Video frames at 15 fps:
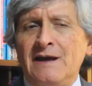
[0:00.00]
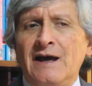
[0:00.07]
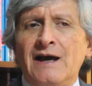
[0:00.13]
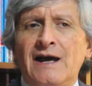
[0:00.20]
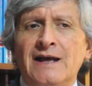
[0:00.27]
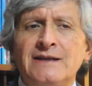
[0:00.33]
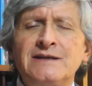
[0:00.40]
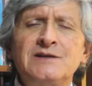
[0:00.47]

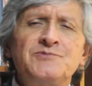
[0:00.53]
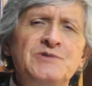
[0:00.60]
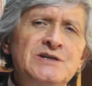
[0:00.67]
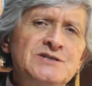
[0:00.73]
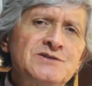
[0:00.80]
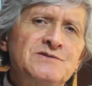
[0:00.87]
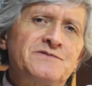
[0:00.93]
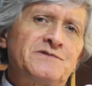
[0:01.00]
And the
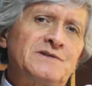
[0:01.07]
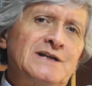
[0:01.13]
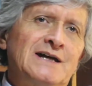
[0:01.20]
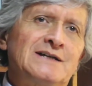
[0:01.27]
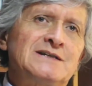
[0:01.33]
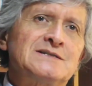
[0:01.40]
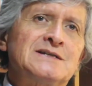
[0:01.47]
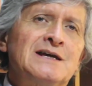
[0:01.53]
reason for that
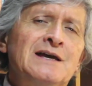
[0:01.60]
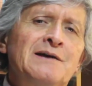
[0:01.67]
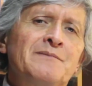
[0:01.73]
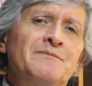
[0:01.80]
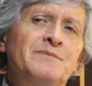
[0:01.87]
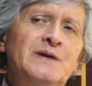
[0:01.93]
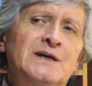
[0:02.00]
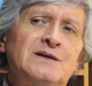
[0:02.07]
is
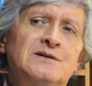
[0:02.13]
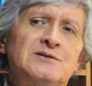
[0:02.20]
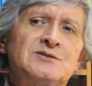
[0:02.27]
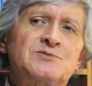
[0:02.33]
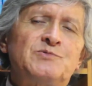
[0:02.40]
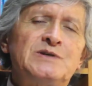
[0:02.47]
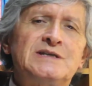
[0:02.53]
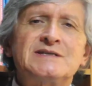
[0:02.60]
because
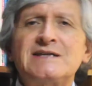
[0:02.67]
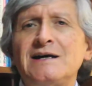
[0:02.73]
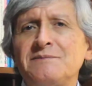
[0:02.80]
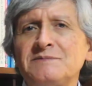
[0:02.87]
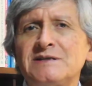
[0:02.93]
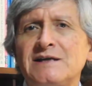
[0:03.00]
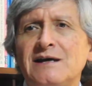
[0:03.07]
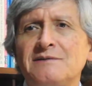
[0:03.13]
we
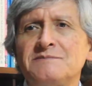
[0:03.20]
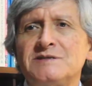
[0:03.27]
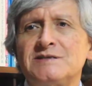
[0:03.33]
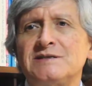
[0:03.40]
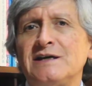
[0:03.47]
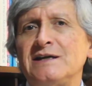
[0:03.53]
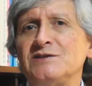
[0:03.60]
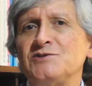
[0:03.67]
sometimes
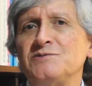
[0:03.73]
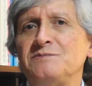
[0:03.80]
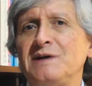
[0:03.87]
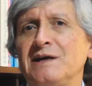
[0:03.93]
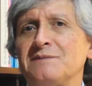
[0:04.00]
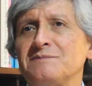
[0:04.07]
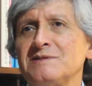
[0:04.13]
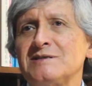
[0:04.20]
tend to
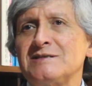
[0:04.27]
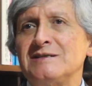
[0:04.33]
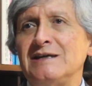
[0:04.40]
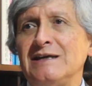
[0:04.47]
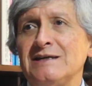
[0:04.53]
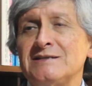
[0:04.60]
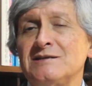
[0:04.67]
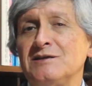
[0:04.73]
make
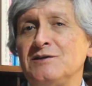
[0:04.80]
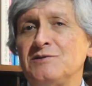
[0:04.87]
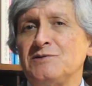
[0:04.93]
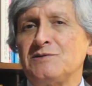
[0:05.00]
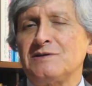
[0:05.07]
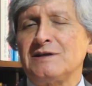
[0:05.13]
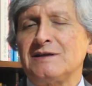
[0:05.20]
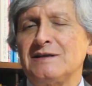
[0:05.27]
mistakes,
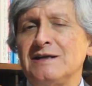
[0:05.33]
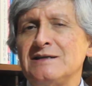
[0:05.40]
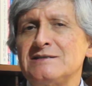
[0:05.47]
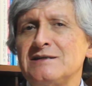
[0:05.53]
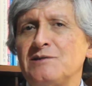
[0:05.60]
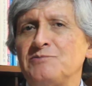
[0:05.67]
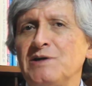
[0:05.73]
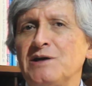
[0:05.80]
the things
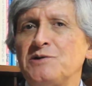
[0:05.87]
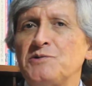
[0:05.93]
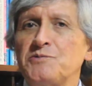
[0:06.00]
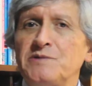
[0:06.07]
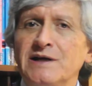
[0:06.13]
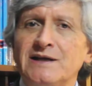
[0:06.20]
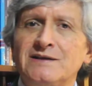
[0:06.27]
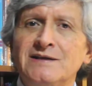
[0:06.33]
that we
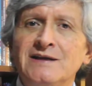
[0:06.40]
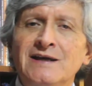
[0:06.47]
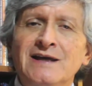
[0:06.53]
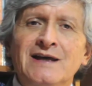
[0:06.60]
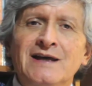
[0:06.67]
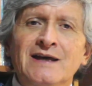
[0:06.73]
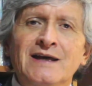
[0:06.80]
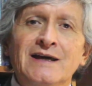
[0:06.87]
correct
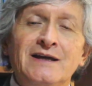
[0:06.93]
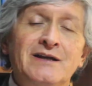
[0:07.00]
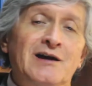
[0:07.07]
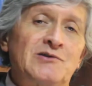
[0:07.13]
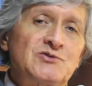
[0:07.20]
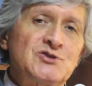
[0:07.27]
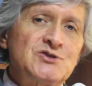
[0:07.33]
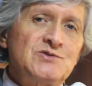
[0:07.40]
in
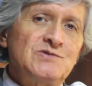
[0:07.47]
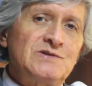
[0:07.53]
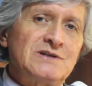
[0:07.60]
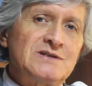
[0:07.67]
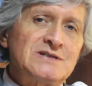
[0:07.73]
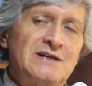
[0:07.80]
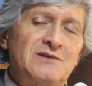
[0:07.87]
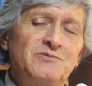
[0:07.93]
our
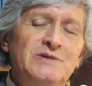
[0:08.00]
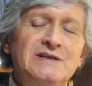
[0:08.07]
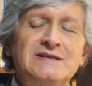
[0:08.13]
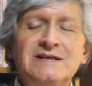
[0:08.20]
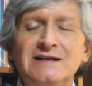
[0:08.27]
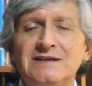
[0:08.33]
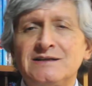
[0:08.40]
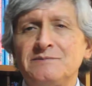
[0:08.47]
students, and we
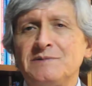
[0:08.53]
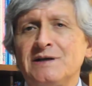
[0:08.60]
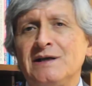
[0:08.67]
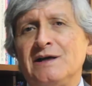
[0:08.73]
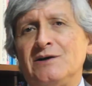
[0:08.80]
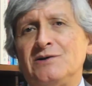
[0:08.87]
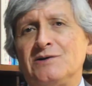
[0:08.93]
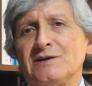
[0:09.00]
tell them,
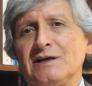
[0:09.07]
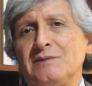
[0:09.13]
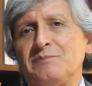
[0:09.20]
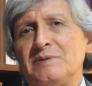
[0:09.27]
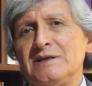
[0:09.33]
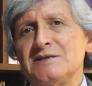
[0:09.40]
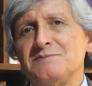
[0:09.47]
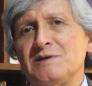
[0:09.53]
okay,
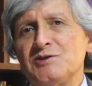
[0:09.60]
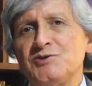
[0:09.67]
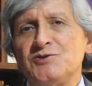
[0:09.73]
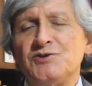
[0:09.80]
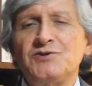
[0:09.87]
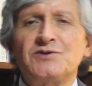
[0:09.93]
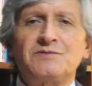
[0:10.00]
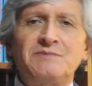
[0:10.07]
please make sure
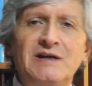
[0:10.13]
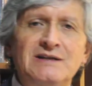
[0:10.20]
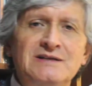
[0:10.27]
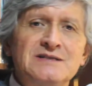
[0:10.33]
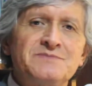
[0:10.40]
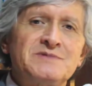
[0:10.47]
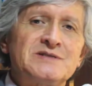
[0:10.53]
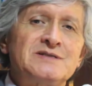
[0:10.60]
you don't make
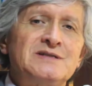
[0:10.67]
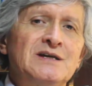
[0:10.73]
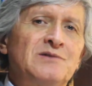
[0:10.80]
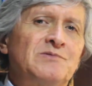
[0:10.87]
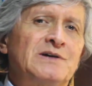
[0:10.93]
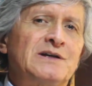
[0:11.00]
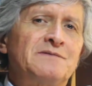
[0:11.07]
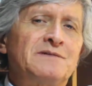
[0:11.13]
this mistake,
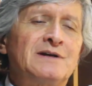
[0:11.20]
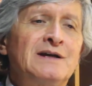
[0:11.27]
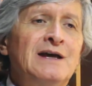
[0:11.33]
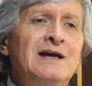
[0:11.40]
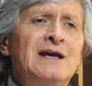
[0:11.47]
whatever.